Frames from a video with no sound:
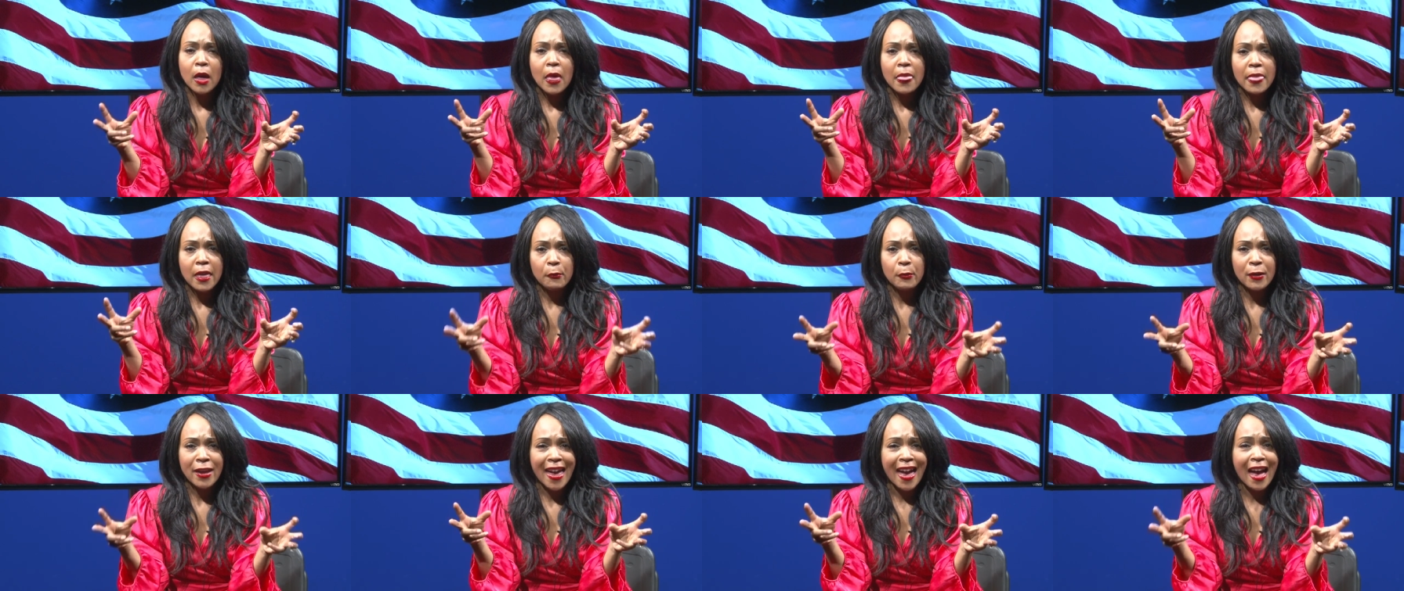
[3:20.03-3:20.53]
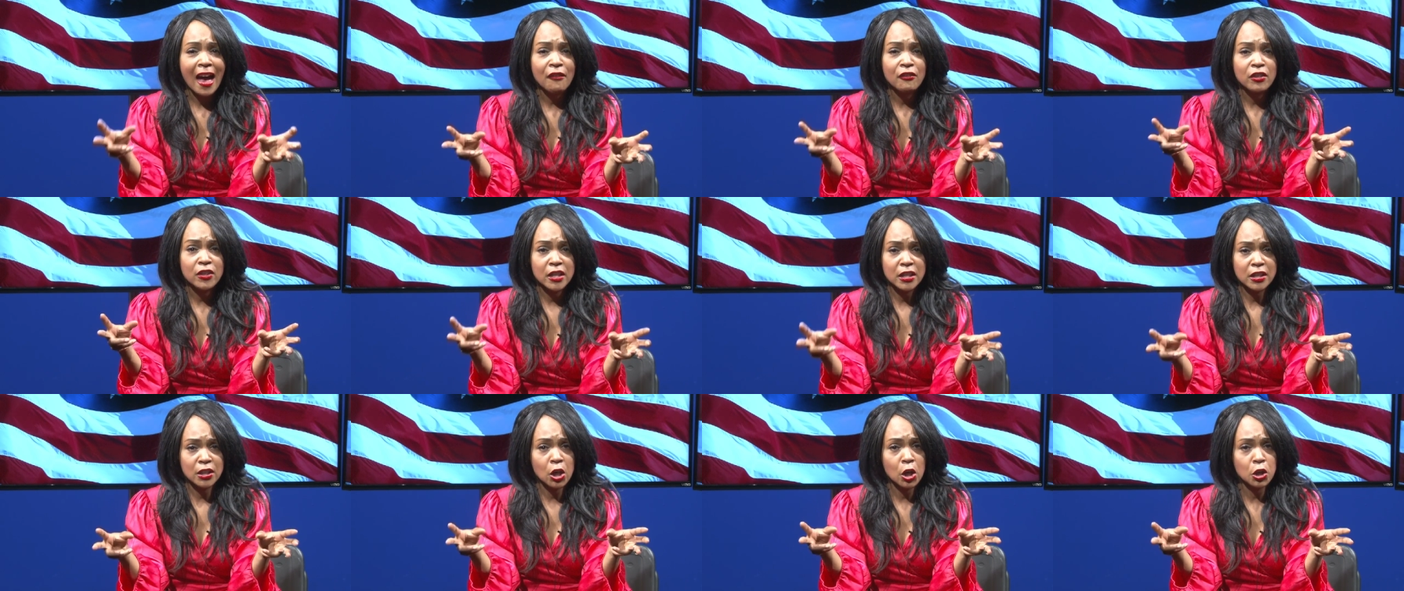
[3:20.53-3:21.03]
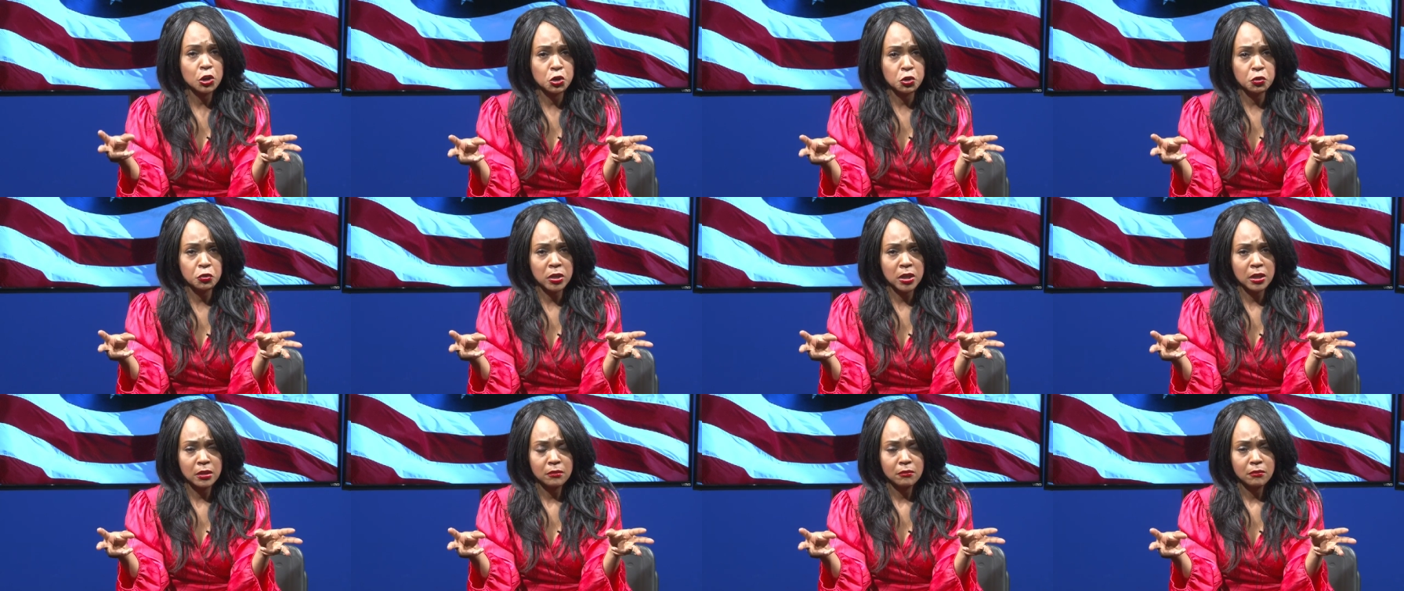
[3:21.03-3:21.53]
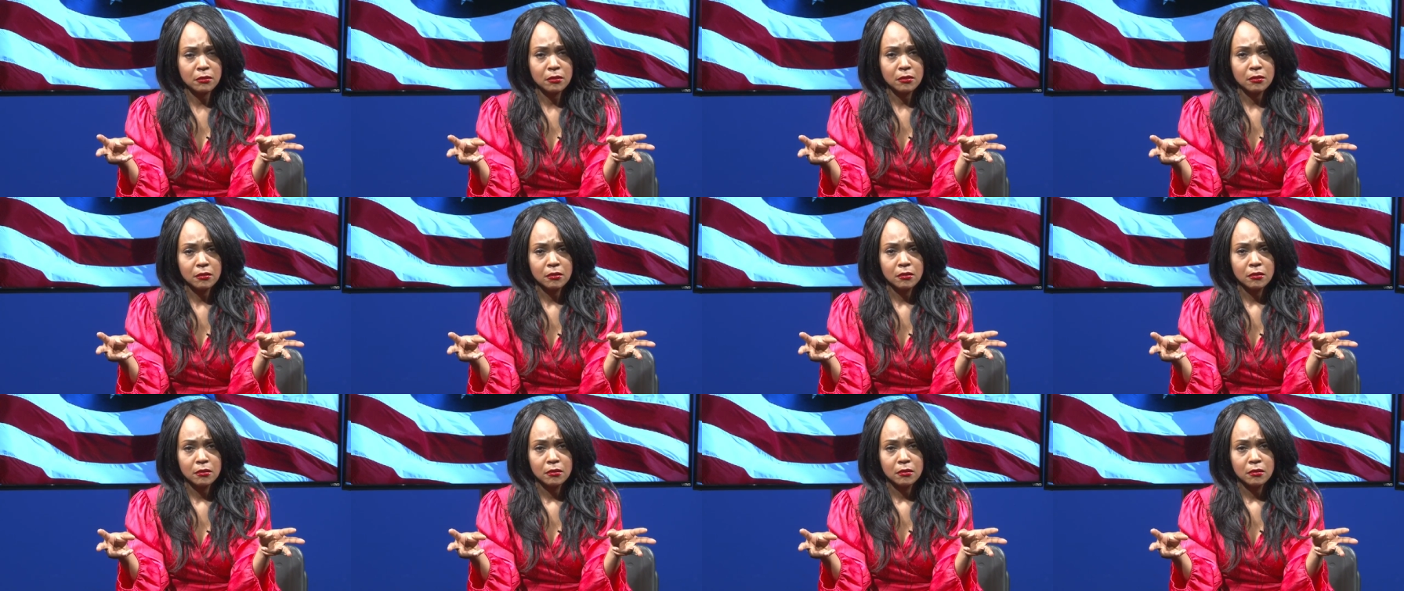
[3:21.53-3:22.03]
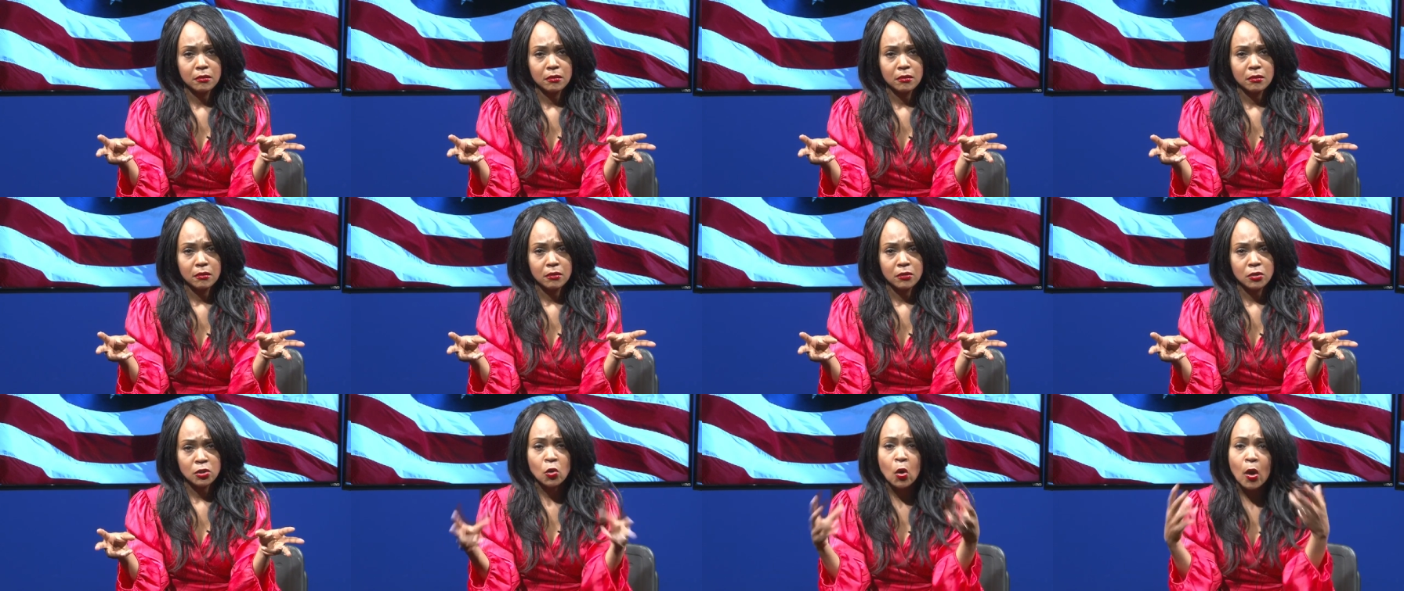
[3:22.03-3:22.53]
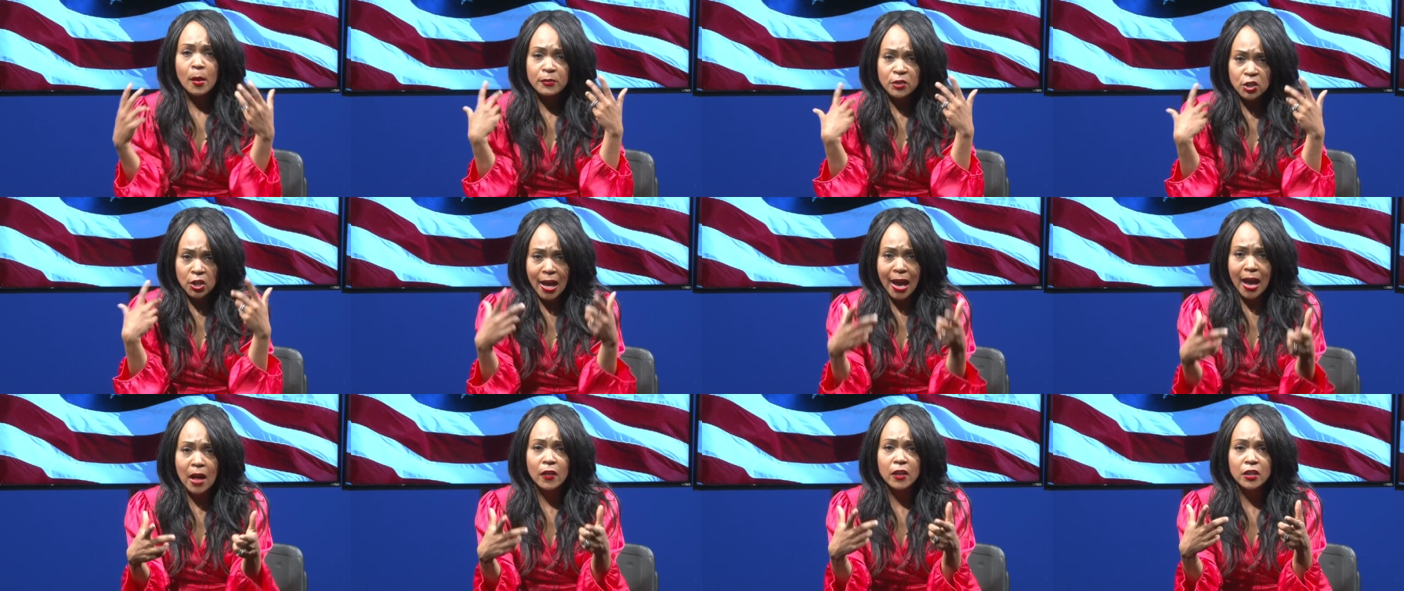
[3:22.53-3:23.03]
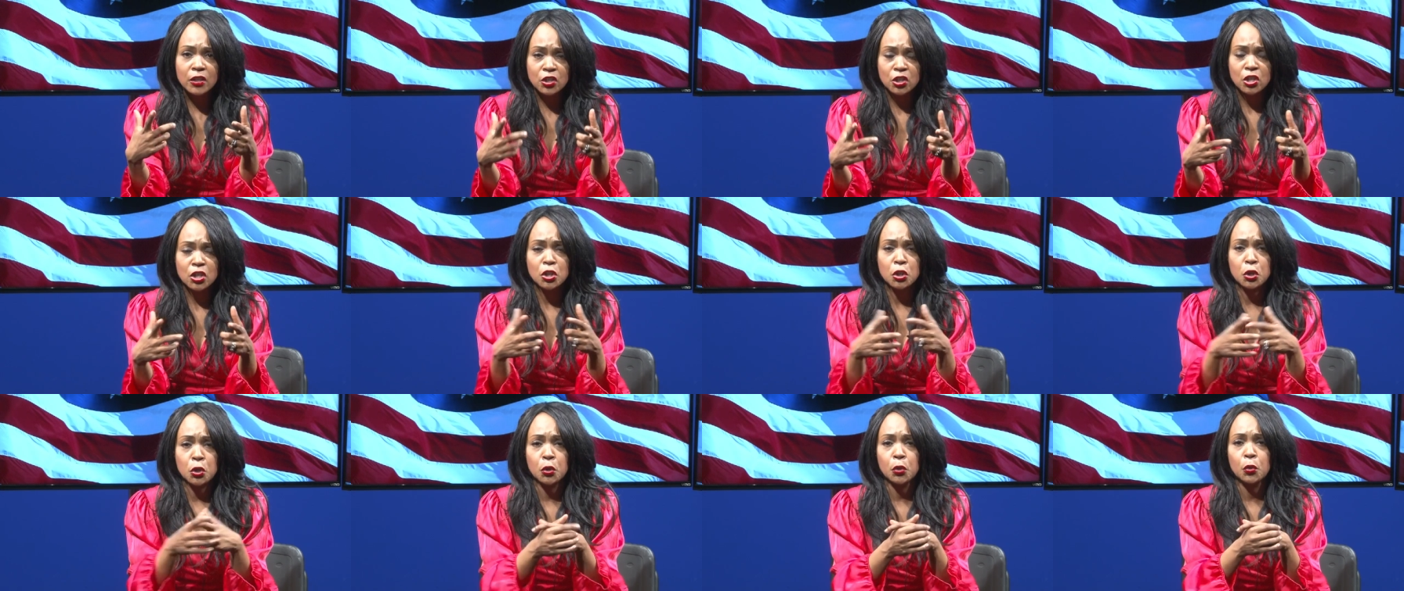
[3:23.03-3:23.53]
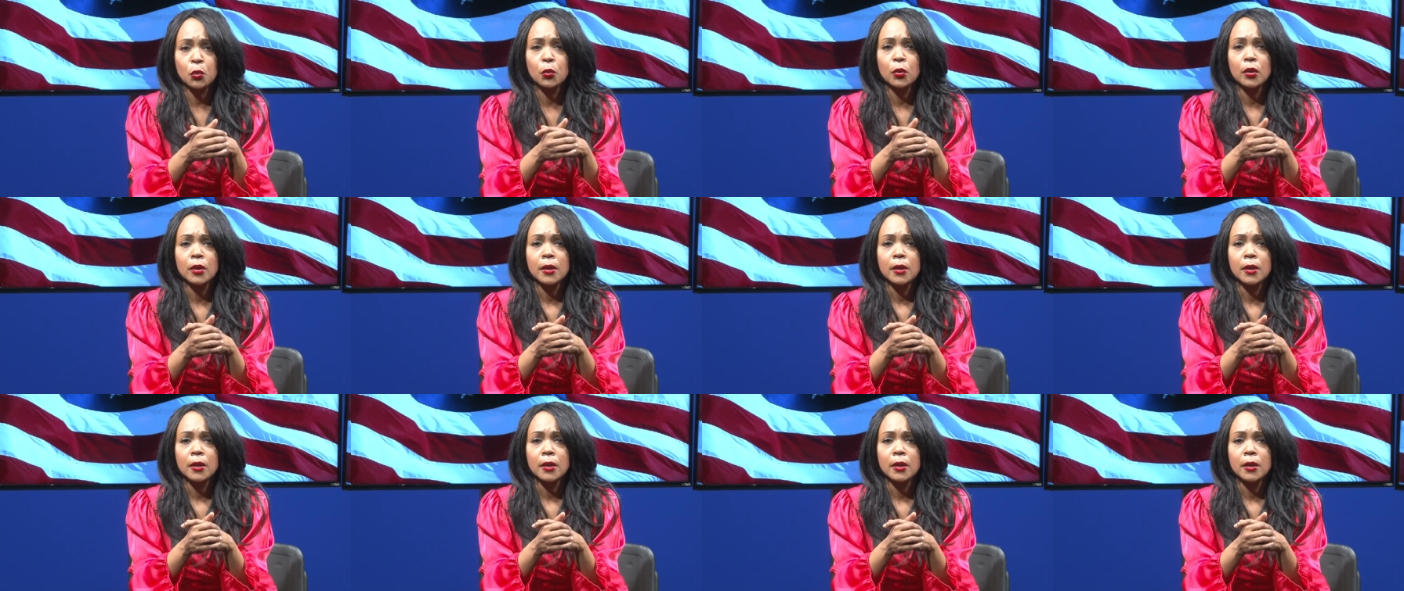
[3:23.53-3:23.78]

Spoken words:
that we have in this country. So I'm challenging you